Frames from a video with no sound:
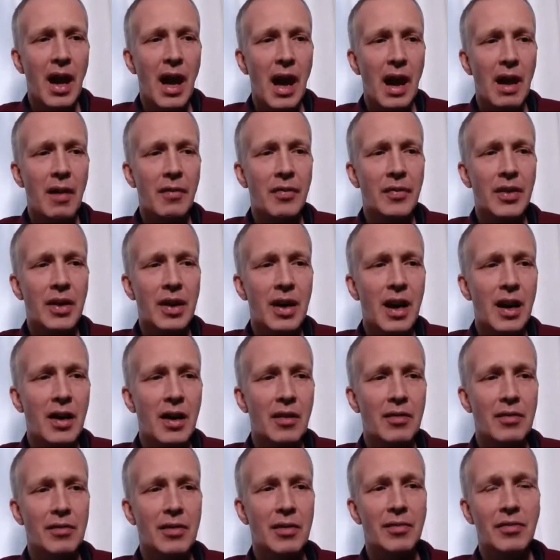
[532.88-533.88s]
After
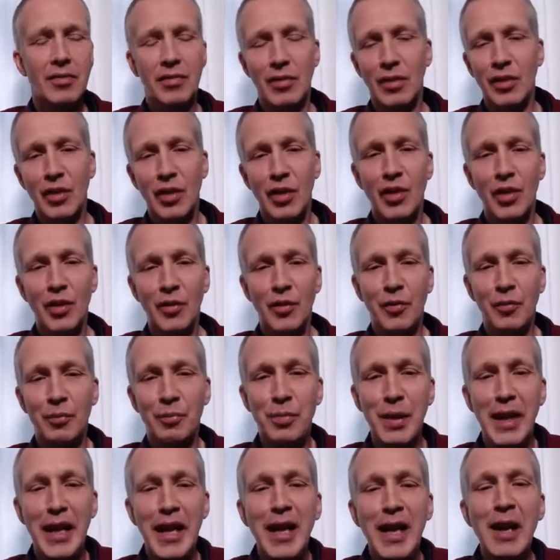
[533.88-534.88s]

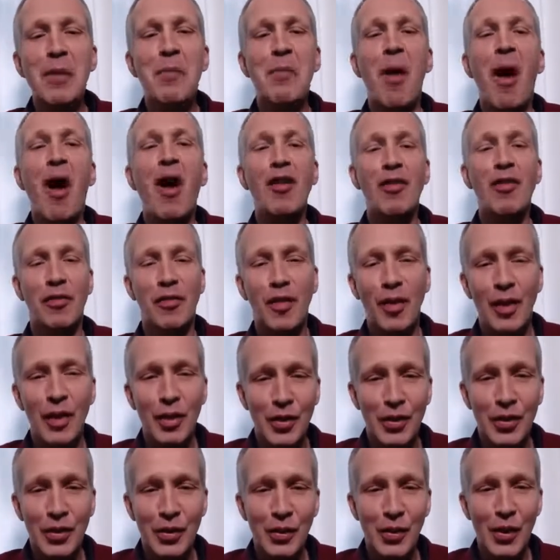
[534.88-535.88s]
being a monk
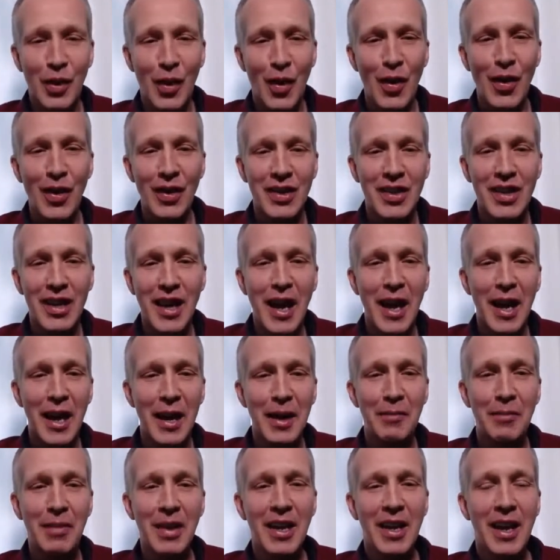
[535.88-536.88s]
for too long
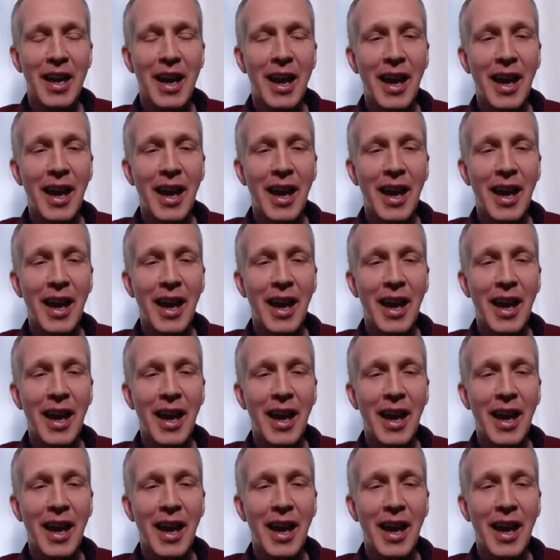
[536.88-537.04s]
time,